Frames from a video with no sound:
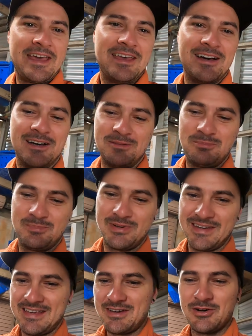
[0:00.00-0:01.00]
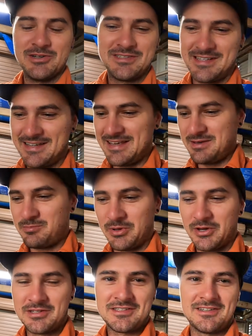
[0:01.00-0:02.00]
a pretty OCD
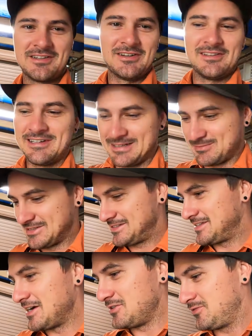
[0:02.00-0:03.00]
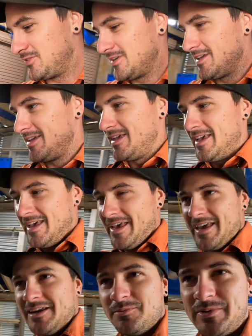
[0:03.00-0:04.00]
person, and I like my stuff
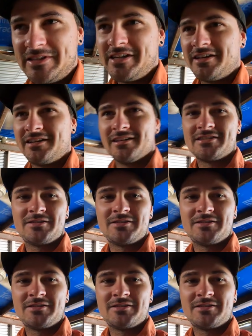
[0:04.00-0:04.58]
in a particular